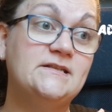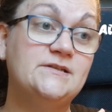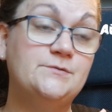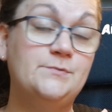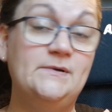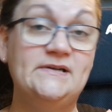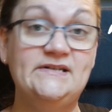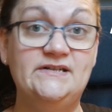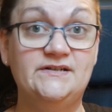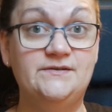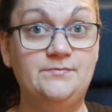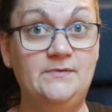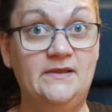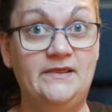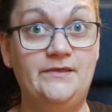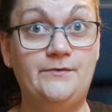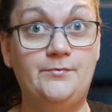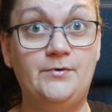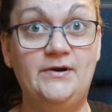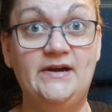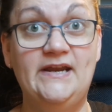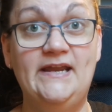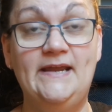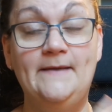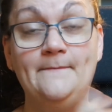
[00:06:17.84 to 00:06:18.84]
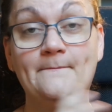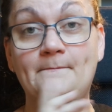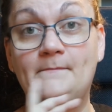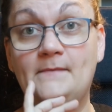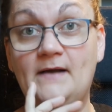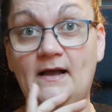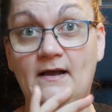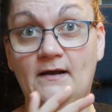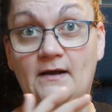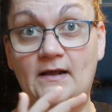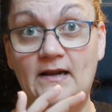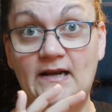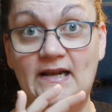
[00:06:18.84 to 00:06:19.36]
2023,
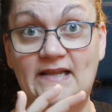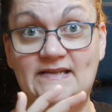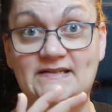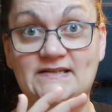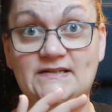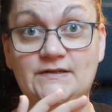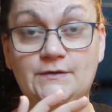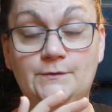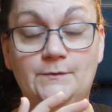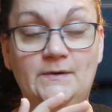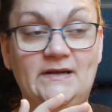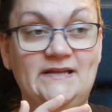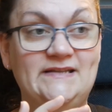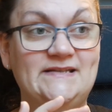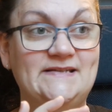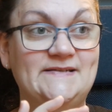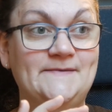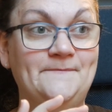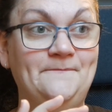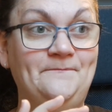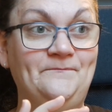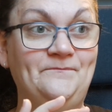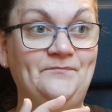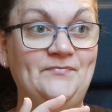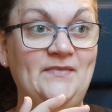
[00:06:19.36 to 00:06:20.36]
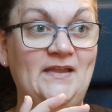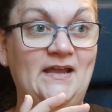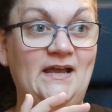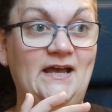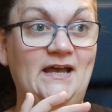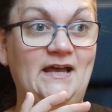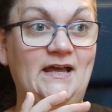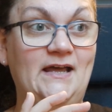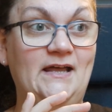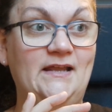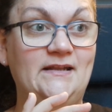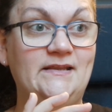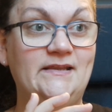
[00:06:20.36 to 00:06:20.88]
let's do it.
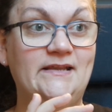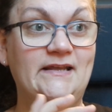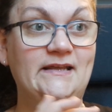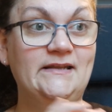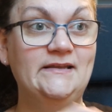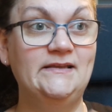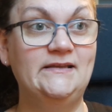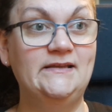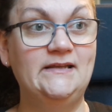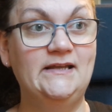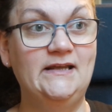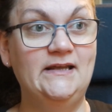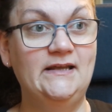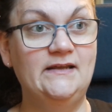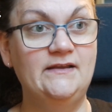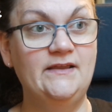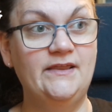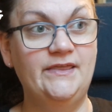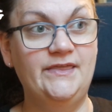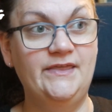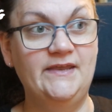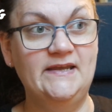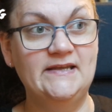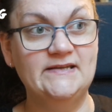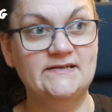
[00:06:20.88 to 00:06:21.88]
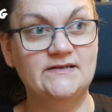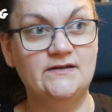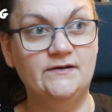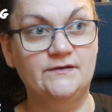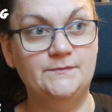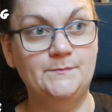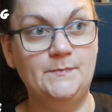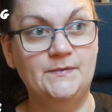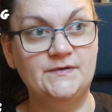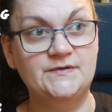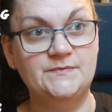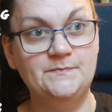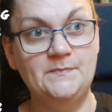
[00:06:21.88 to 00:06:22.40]
And then things
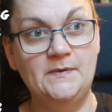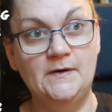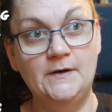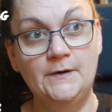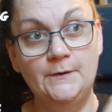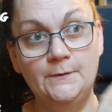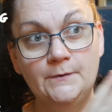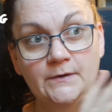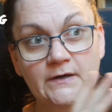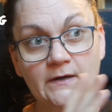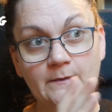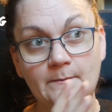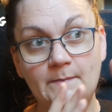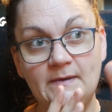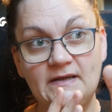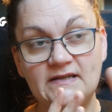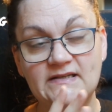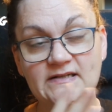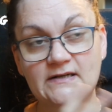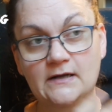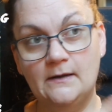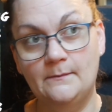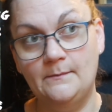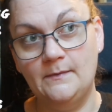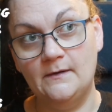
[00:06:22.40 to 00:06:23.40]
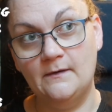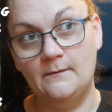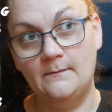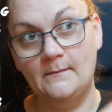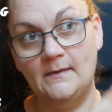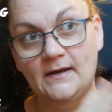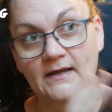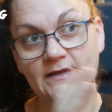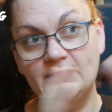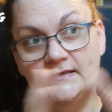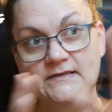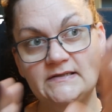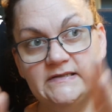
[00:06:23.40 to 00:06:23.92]
got postponed a bit, a couple of
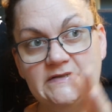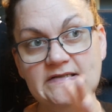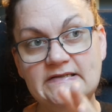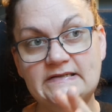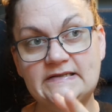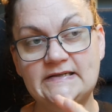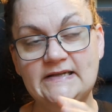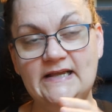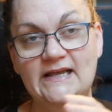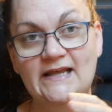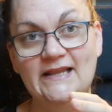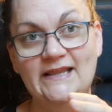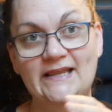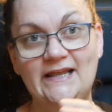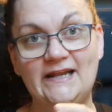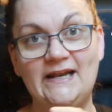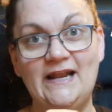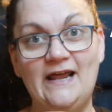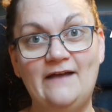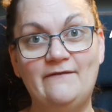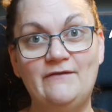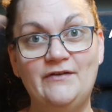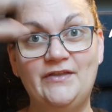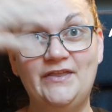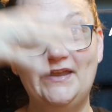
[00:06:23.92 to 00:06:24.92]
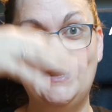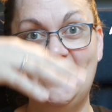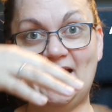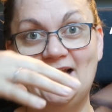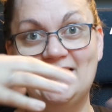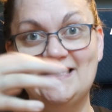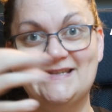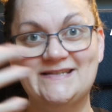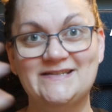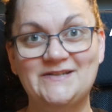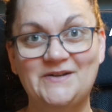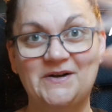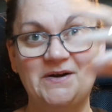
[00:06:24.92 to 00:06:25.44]
months, and then everything
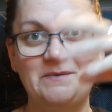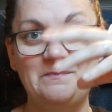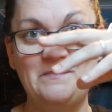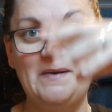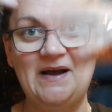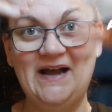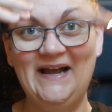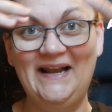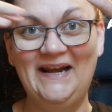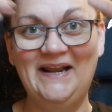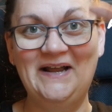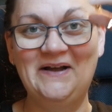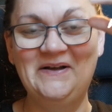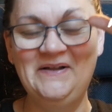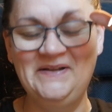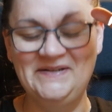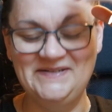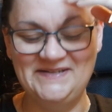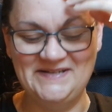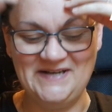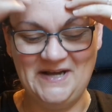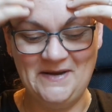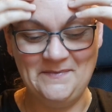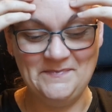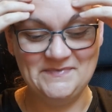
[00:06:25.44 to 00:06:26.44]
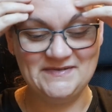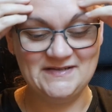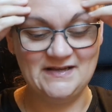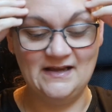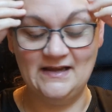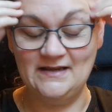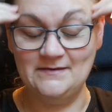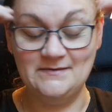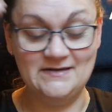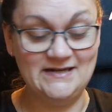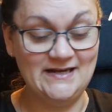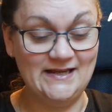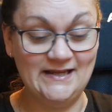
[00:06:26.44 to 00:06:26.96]
else started piling on top, so
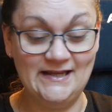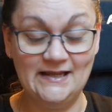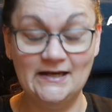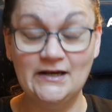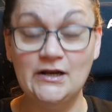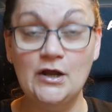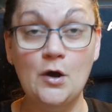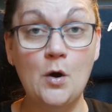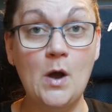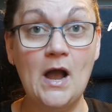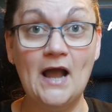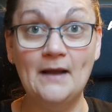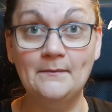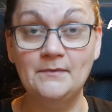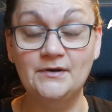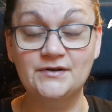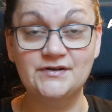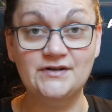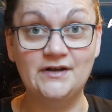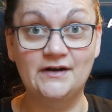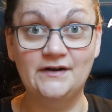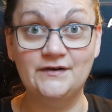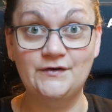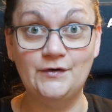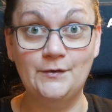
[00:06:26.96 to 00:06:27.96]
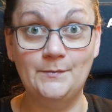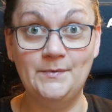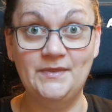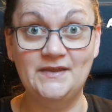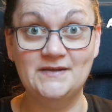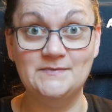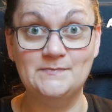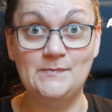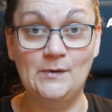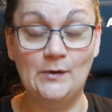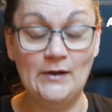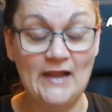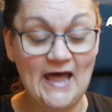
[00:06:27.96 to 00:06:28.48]
I was like, no, I'm not gonna drop
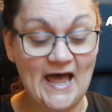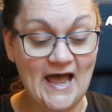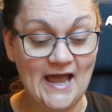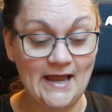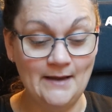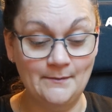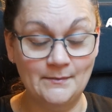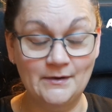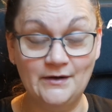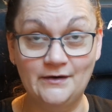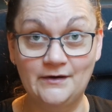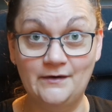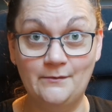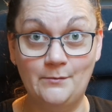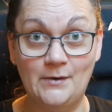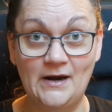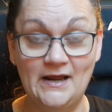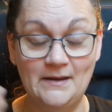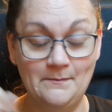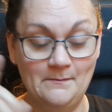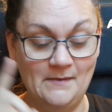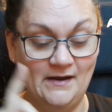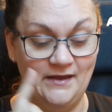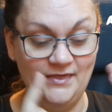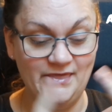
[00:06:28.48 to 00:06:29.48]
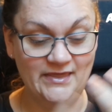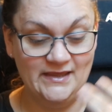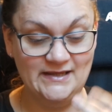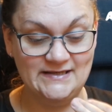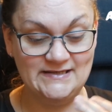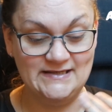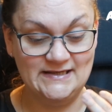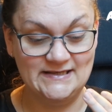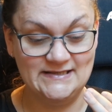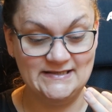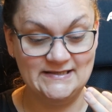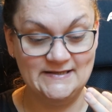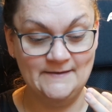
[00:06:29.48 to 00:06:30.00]
this ball, I am gonna write my
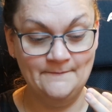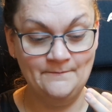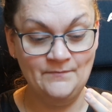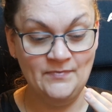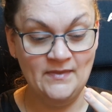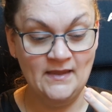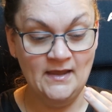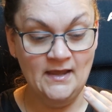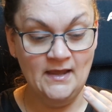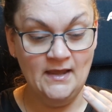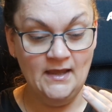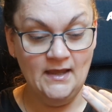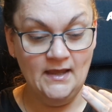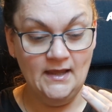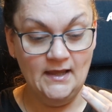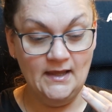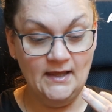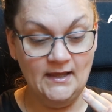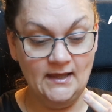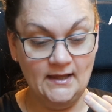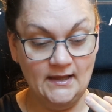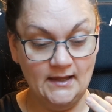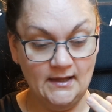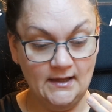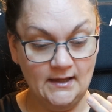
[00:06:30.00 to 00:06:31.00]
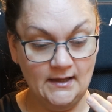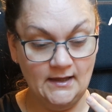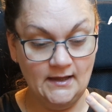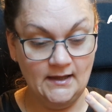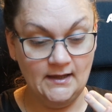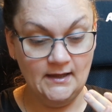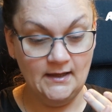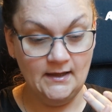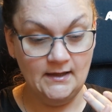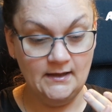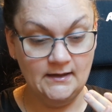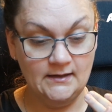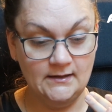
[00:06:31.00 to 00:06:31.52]
thesis.
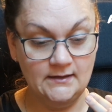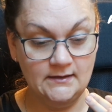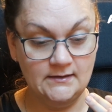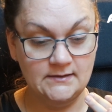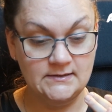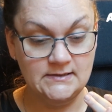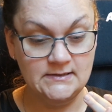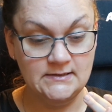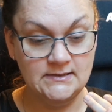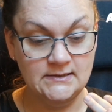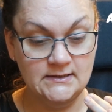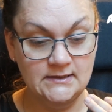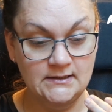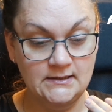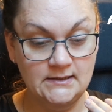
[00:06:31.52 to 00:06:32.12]
And